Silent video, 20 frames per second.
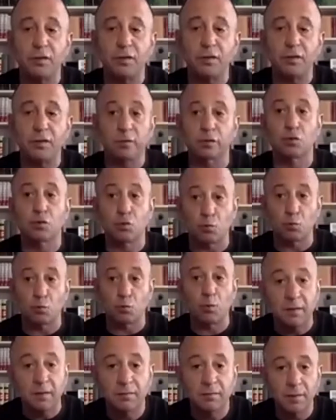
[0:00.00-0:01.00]
it's a
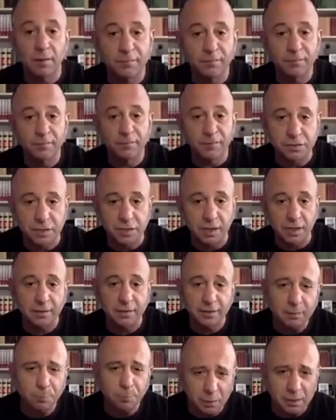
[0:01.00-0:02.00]
great vintage. I
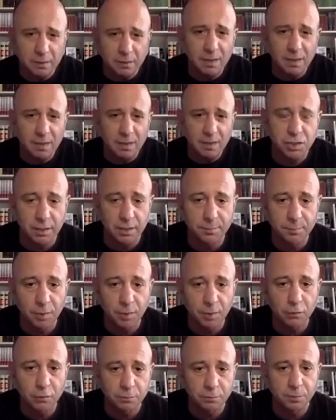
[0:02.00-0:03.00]
think pretty much
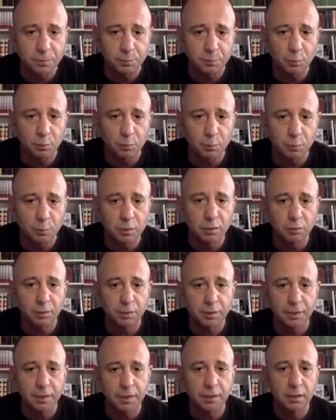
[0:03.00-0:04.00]
most people would
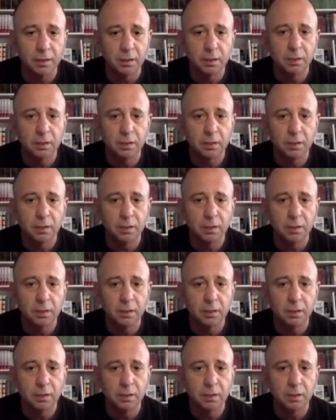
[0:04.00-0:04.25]
agree